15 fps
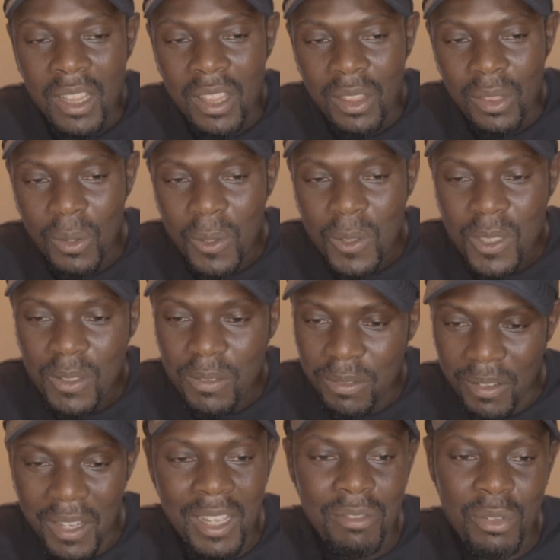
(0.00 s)
Those
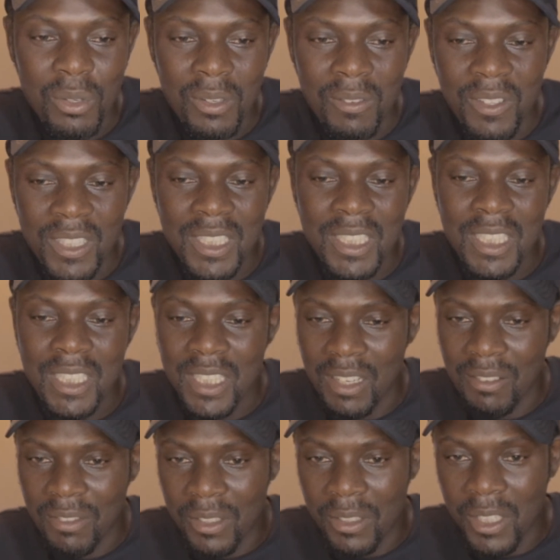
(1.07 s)
5 universities are
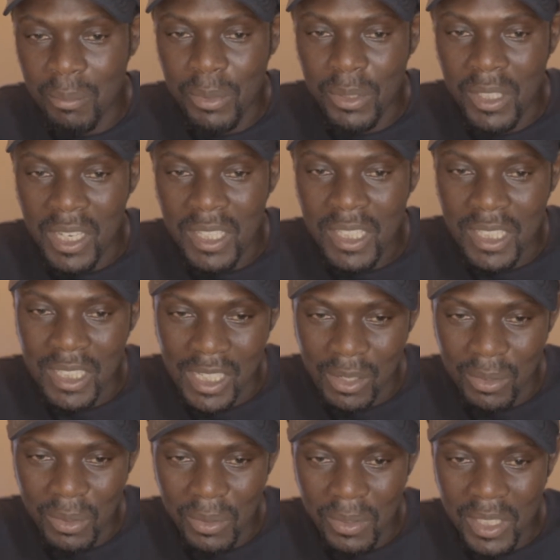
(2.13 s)
very important in
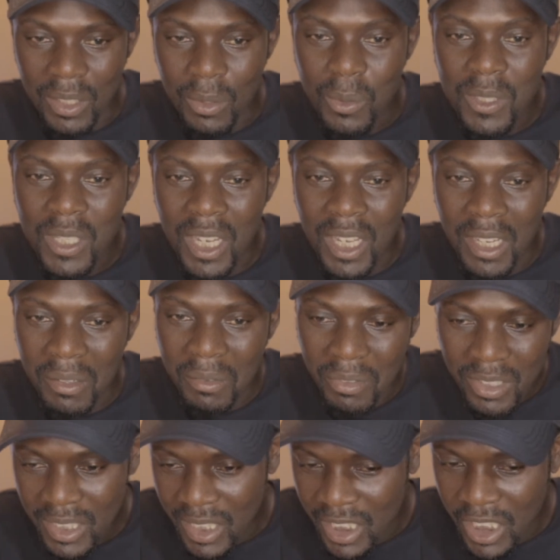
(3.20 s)
South Korea. Those are
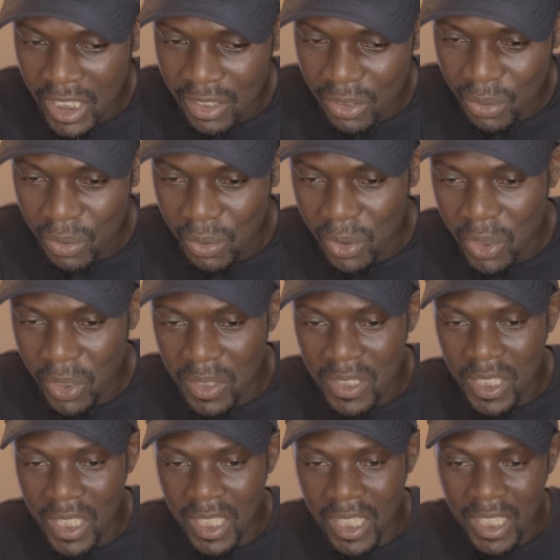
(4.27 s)
research institutions,
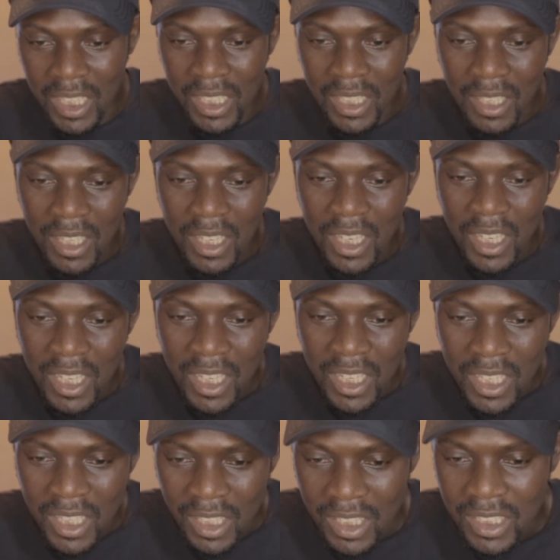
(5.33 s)
and
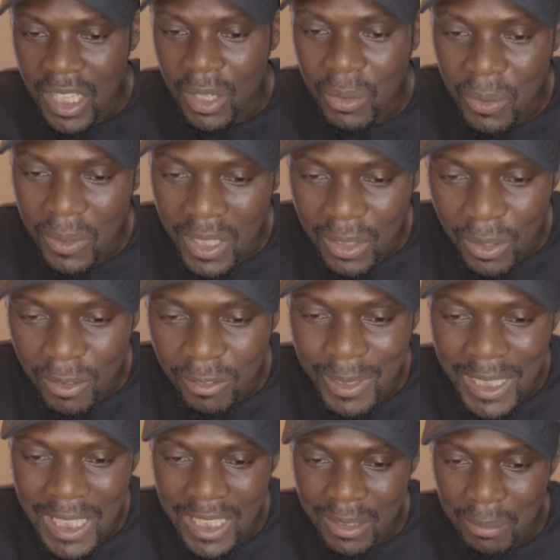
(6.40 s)
South Korean government
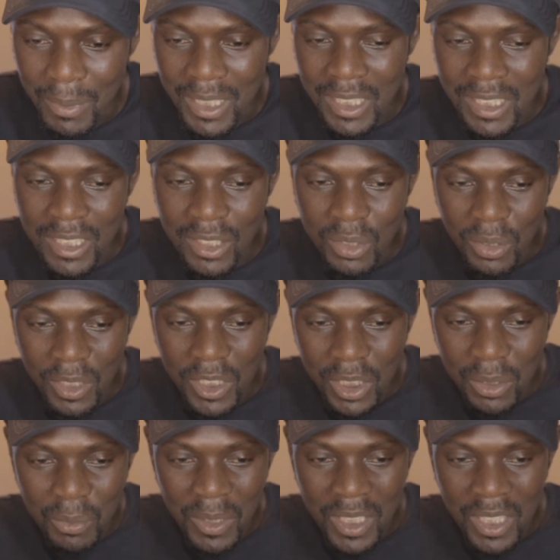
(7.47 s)
has made it in such a
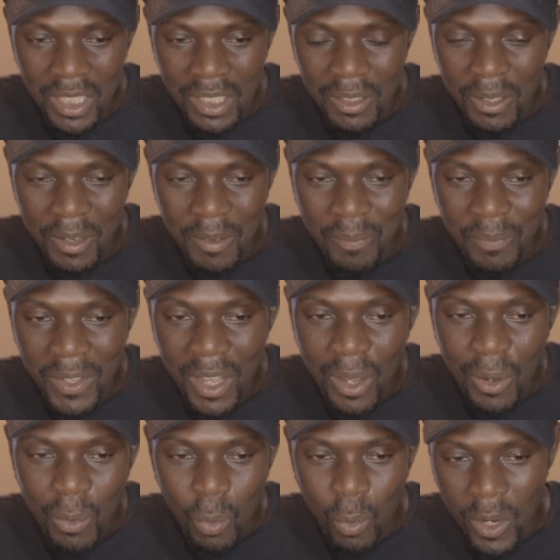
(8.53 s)
way that
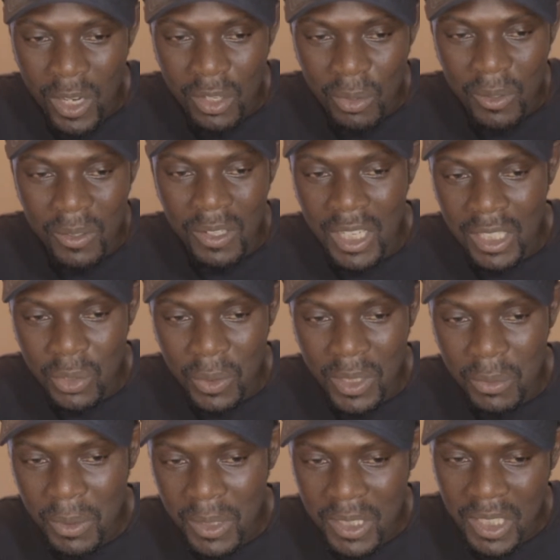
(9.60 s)
when you graduate
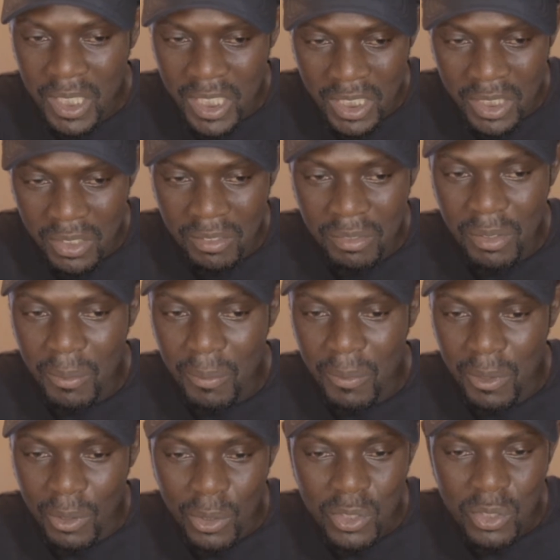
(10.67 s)
with a degree from
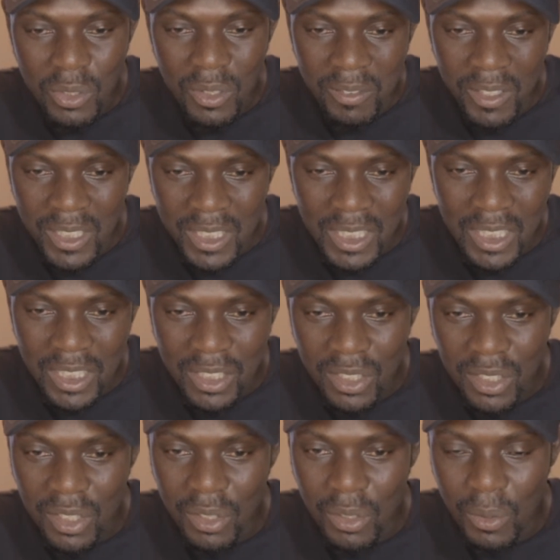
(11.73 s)
those universities,
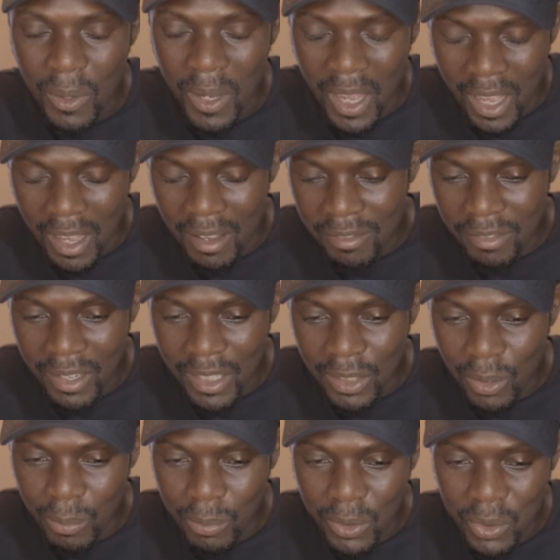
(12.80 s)
you have an
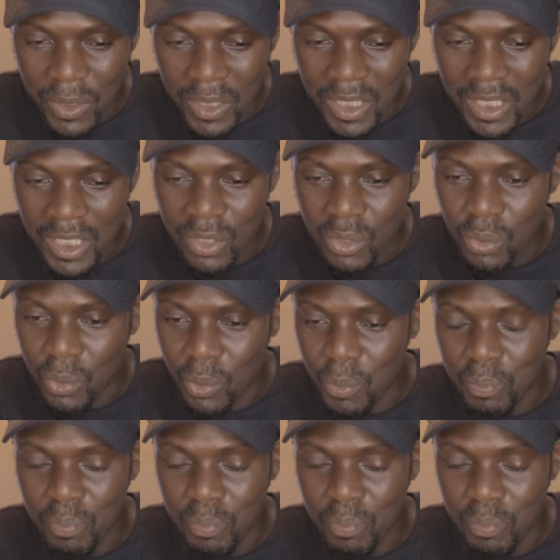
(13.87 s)
opportunity to